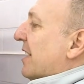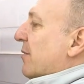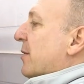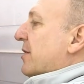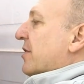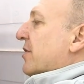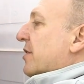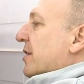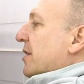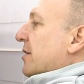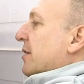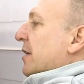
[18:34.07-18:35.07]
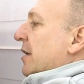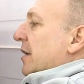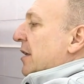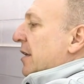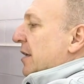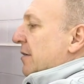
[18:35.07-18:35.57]
it once installed.
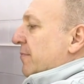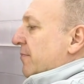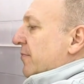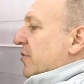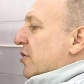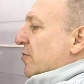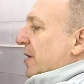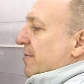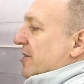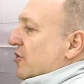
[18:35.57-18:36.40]
Just want to make